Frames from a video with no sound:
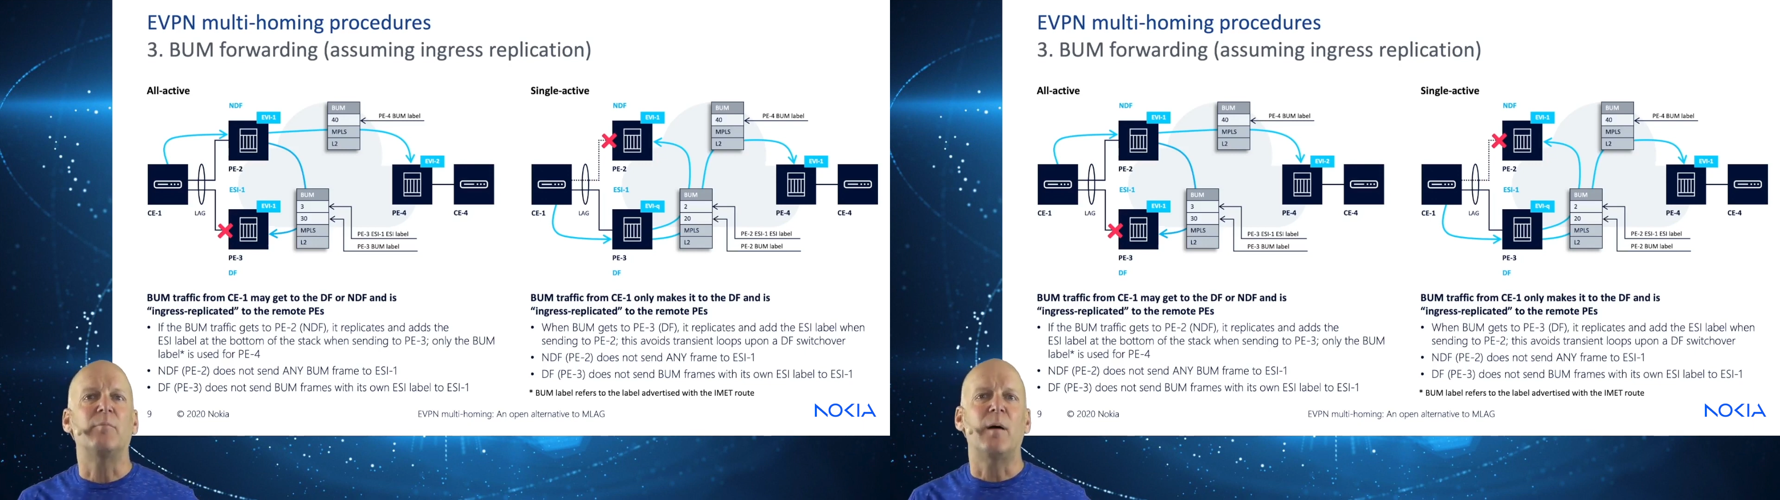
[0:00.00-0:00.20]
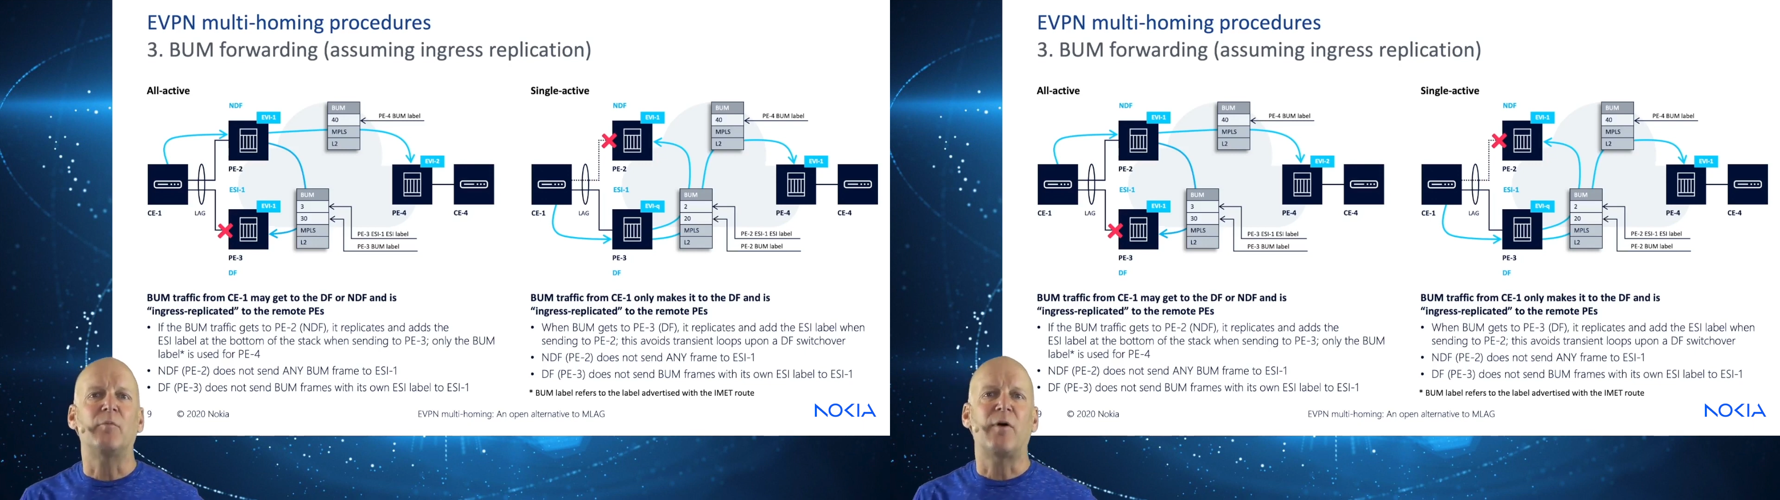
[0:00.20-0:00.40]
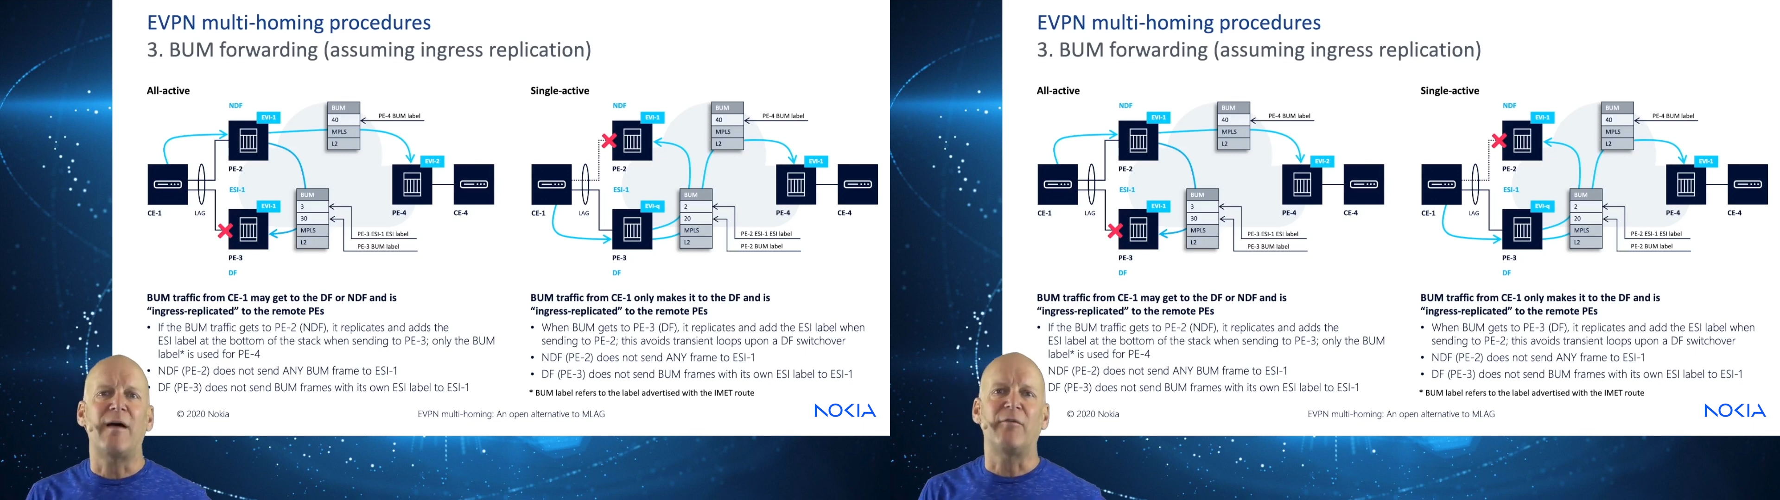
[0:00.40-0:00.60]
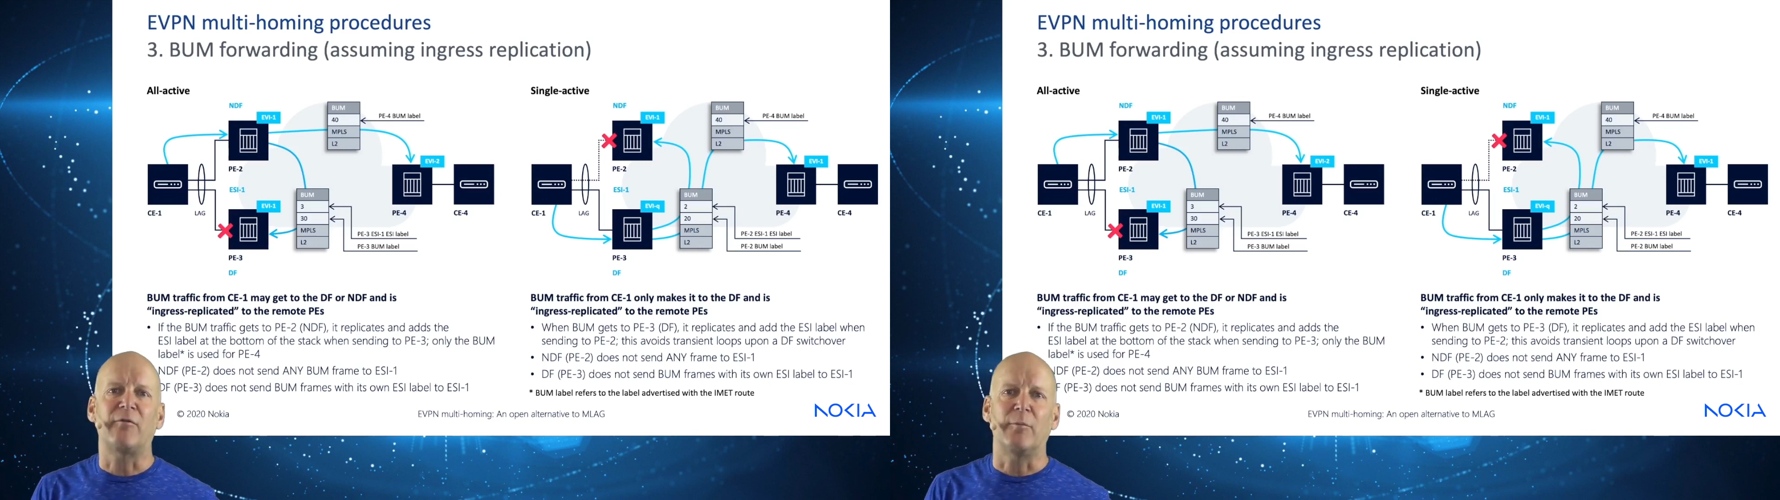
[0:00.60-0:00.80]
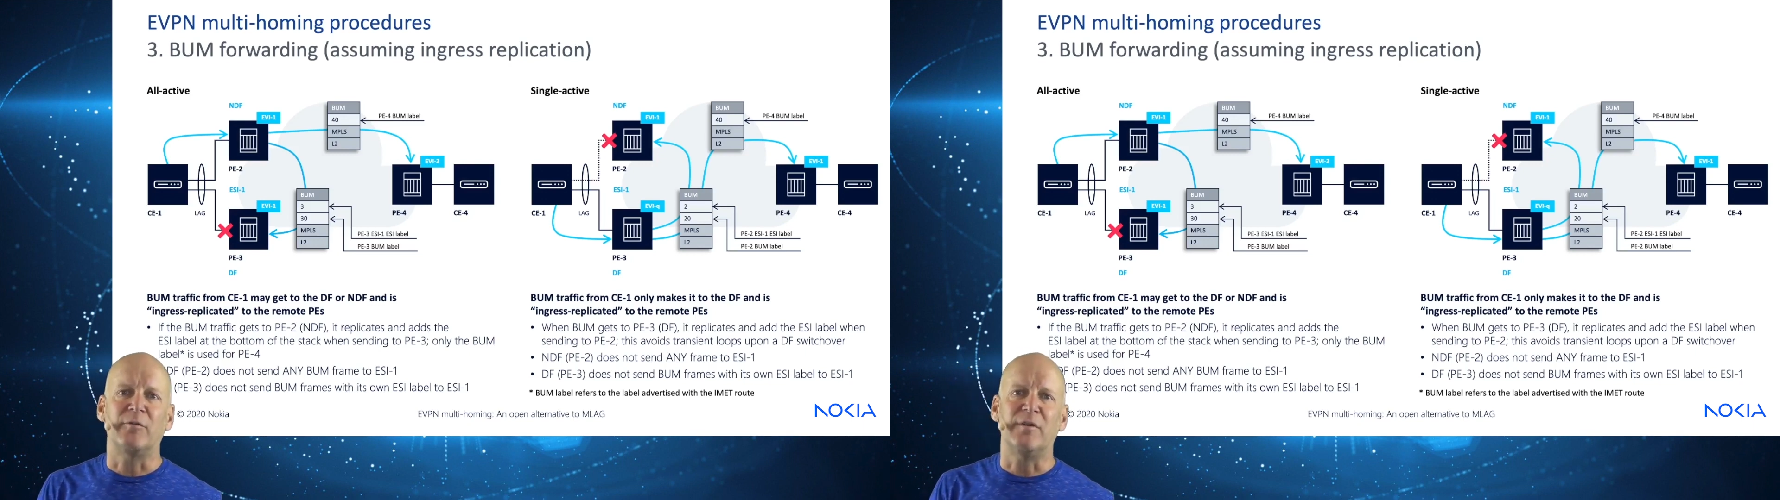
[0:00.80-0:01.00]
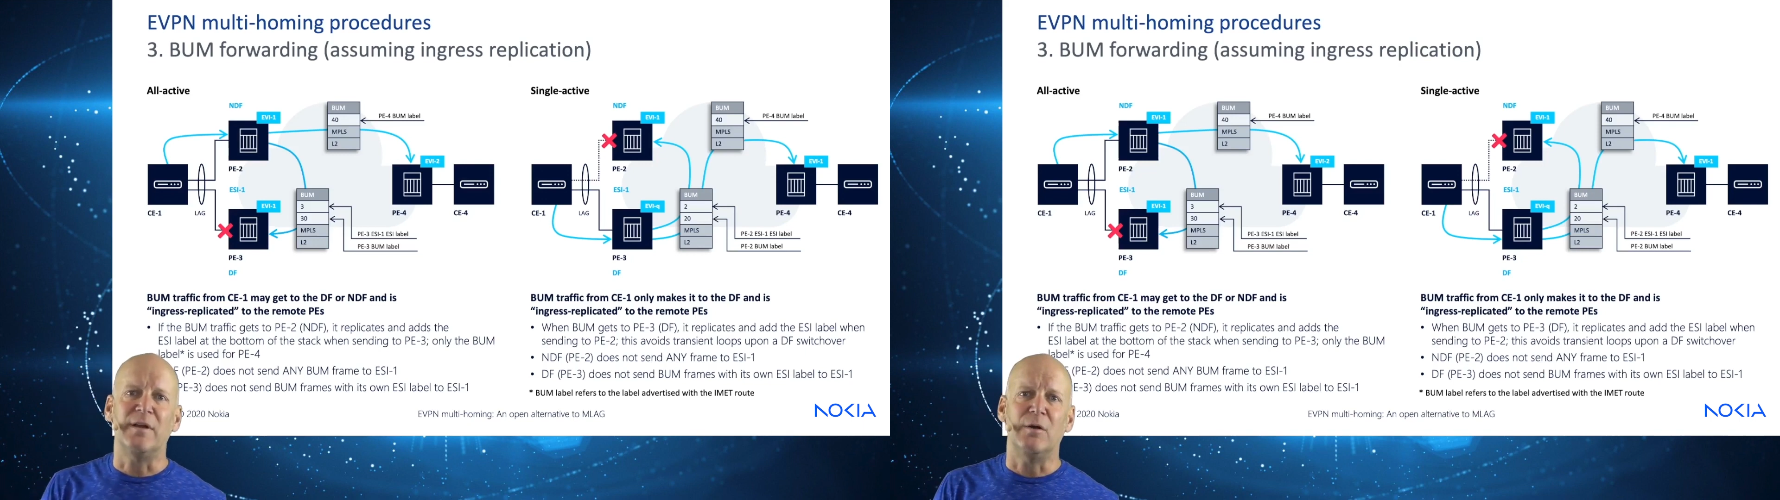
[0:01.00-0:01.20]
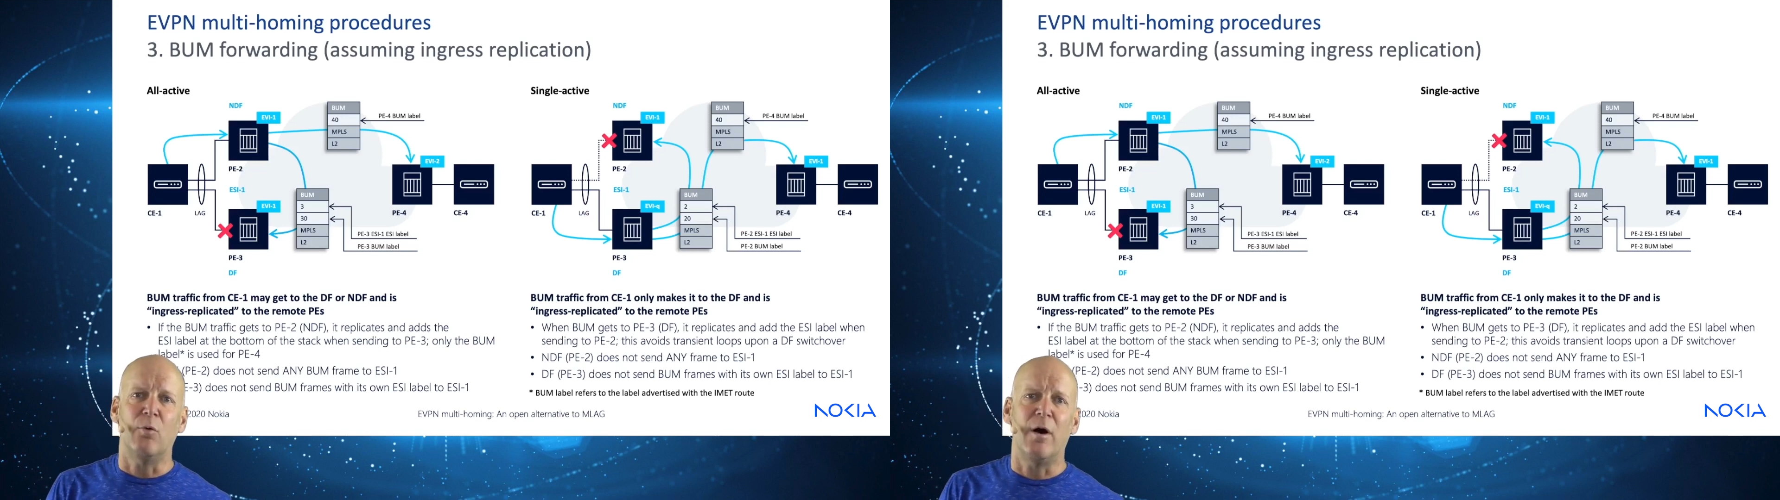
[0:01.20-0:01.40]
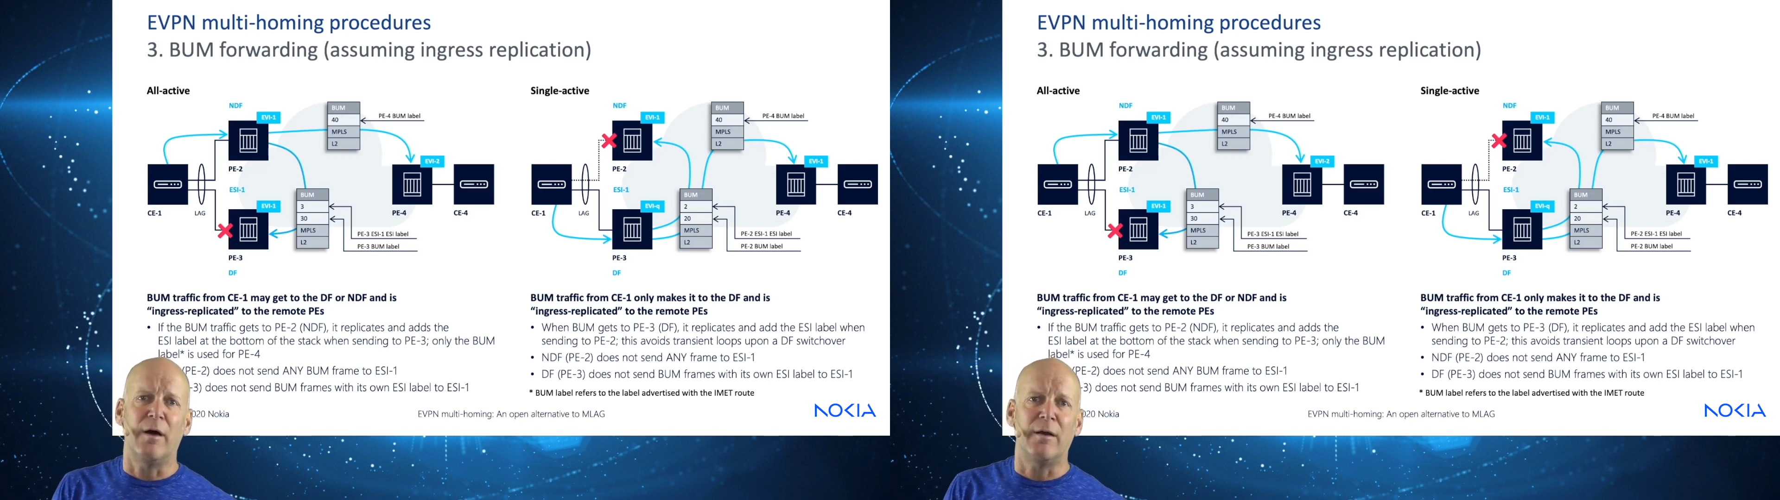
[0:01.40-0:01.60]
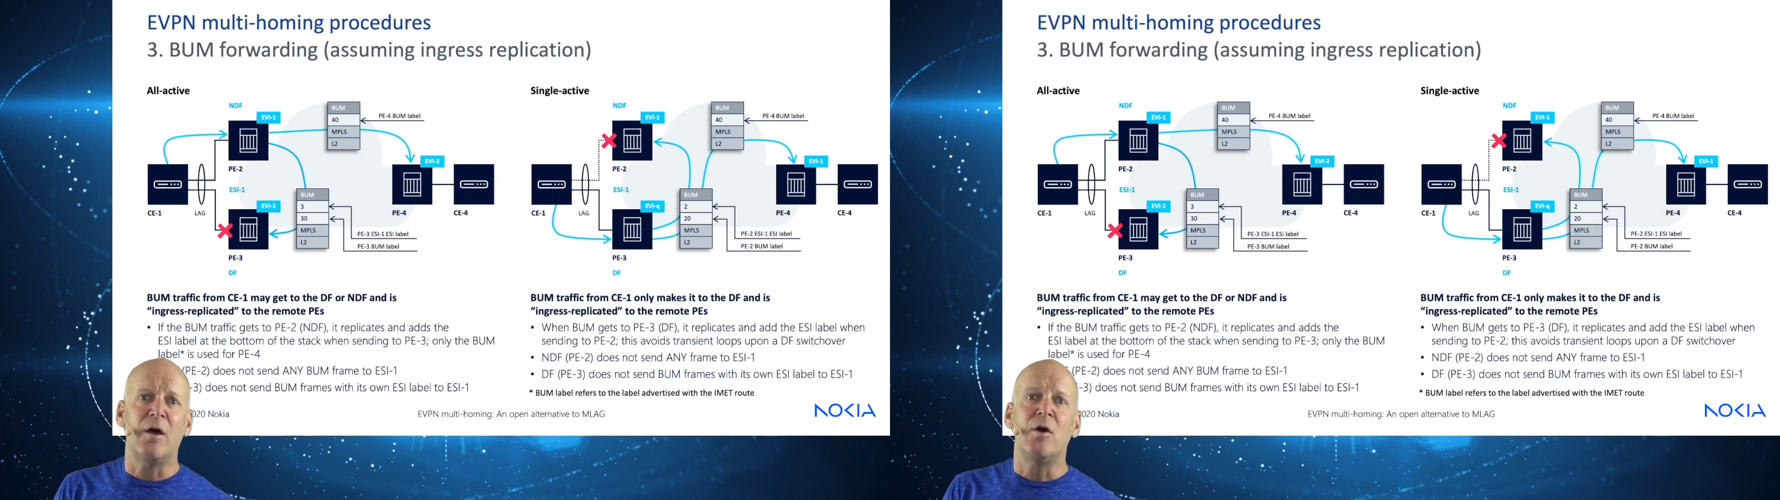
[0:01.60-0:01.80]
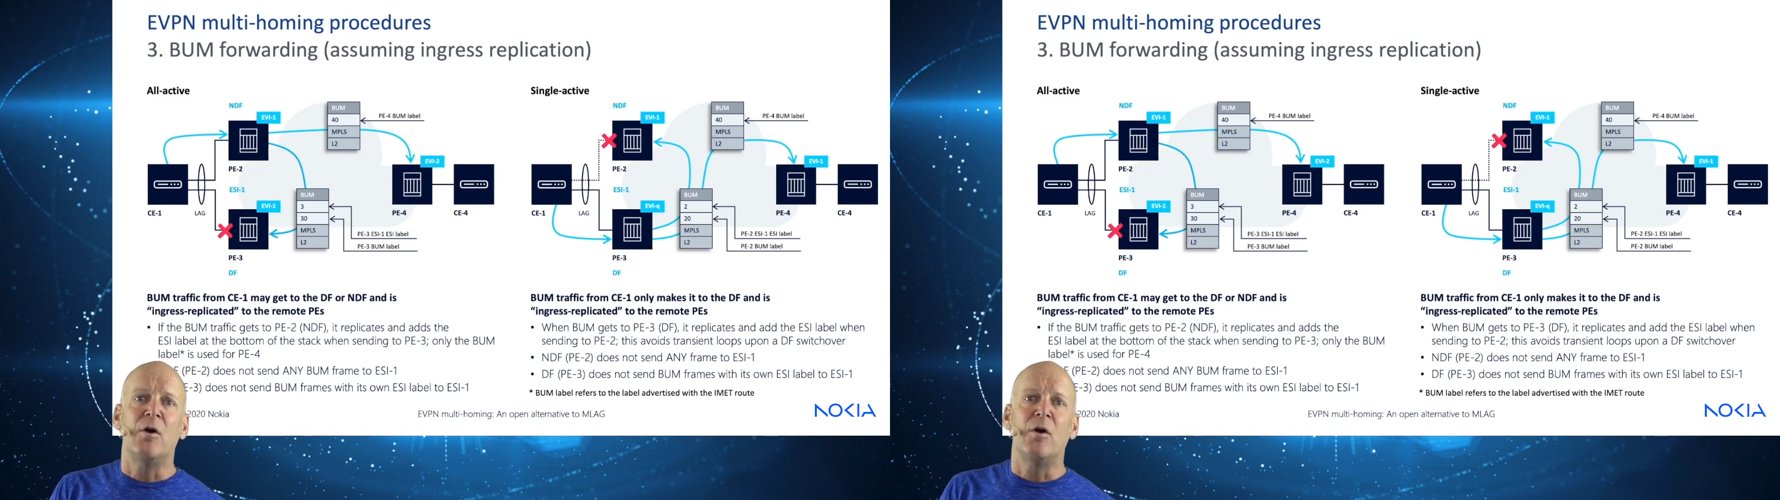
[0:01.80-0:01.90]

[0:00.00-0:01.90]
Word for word: Bum traffic from CE1